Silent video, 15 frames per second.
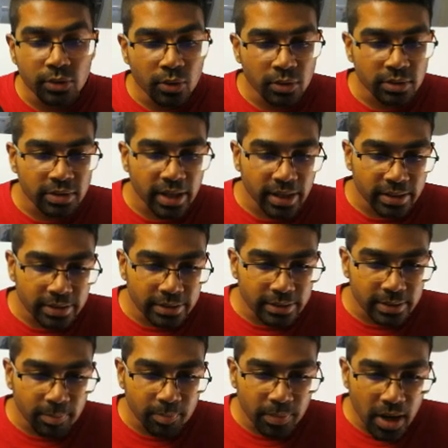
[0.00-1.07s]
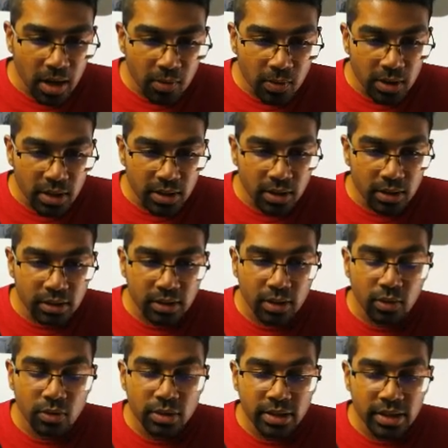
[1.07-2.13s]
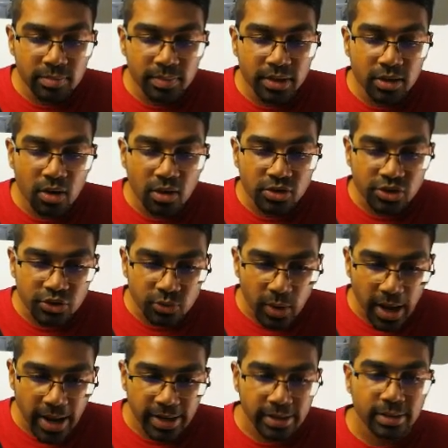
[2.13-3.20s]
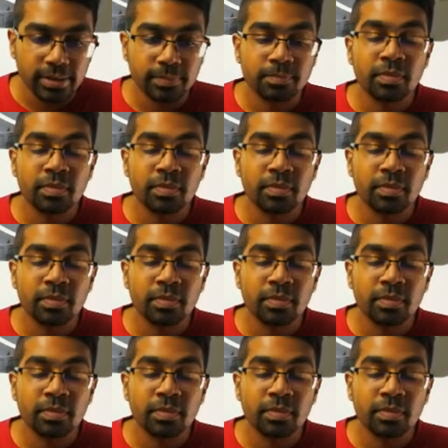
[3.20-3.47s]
to note that the power only belongs to n.